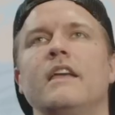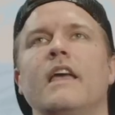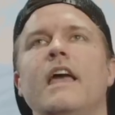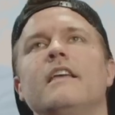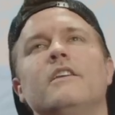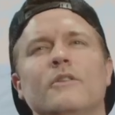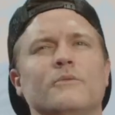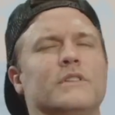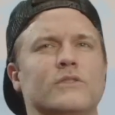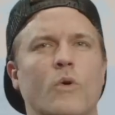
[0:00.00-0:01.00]
hey, you know,
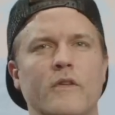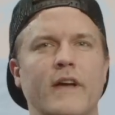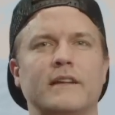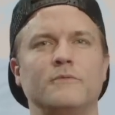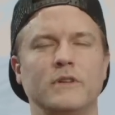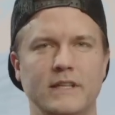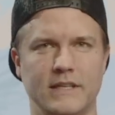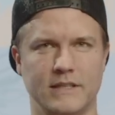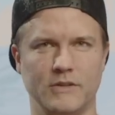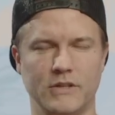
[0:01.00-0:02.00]
this Korvac really
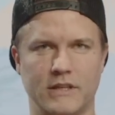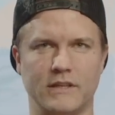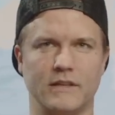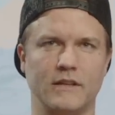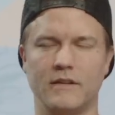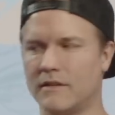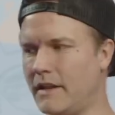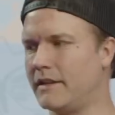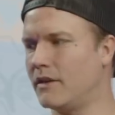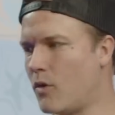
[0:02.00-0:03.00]
doesn't look
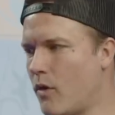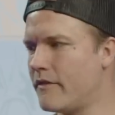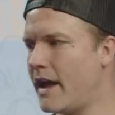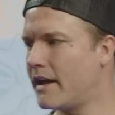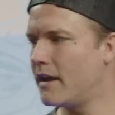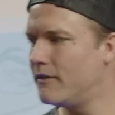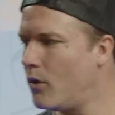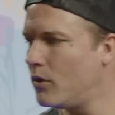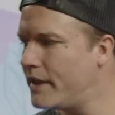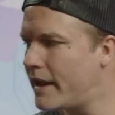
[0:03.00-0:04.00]
like the Korvac of
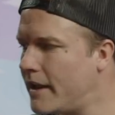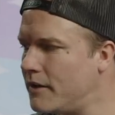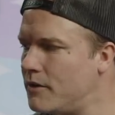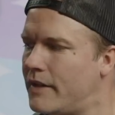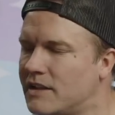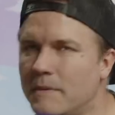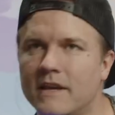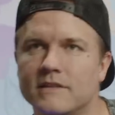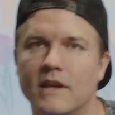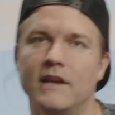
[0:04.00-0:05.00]
old that I knew. That's
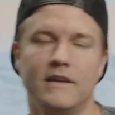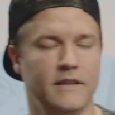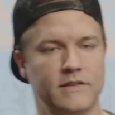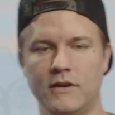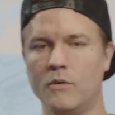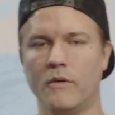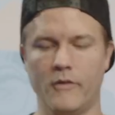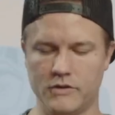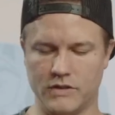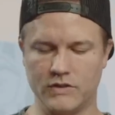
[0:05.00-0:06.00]
because this is a newer
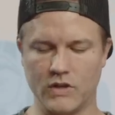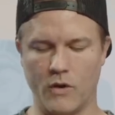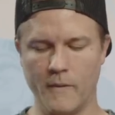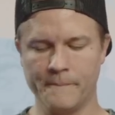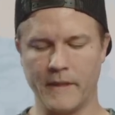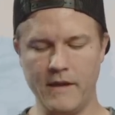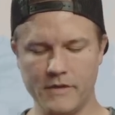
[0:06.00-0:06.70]
version. So even